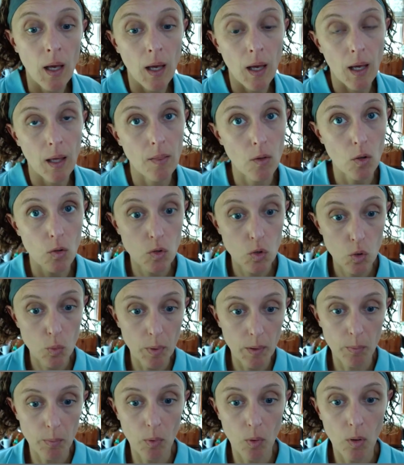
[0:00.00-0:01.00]
And those two
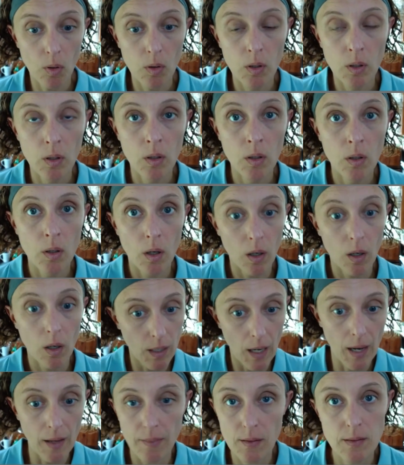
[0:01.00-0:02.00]
people are
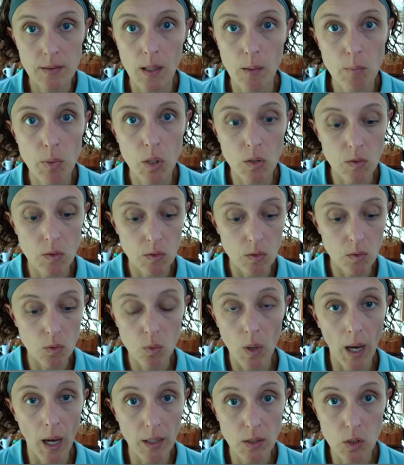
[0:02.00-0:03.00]
not the same person
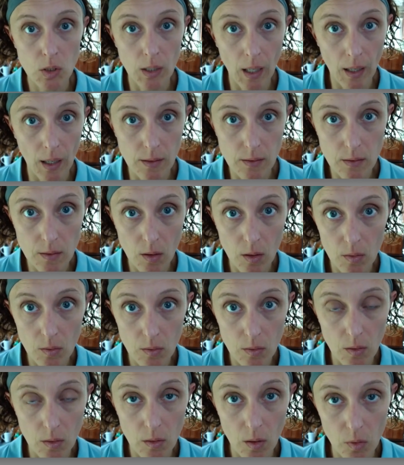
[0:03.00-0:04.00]
who actually has
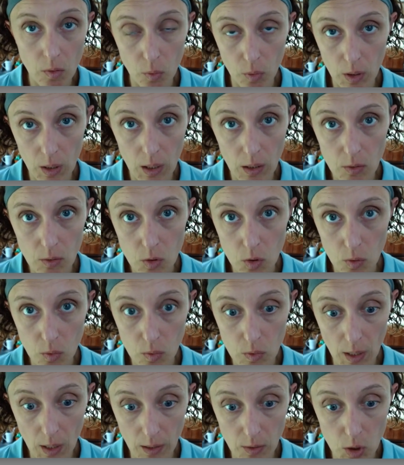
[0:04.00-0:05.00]
authority to
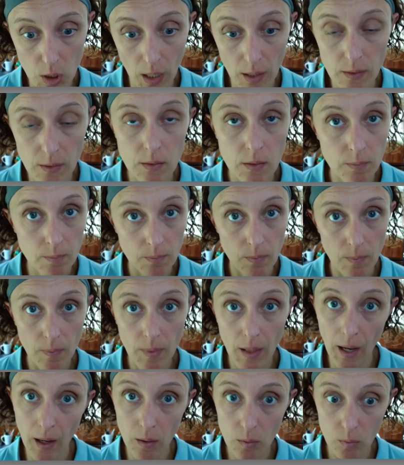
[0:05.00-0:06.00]
sign checks.
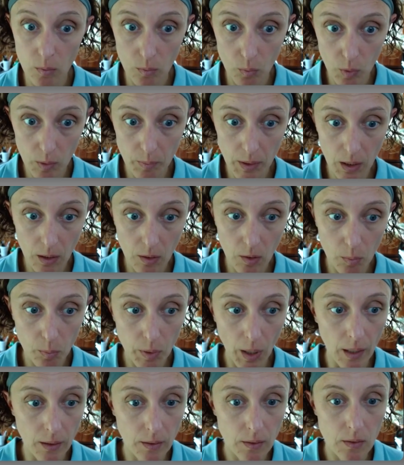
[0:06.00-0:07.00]
That would be a good
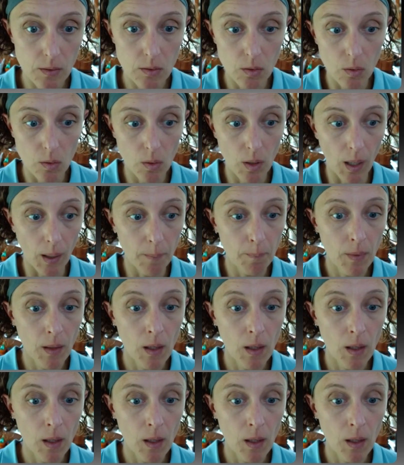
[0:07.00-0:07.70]
practice, okay?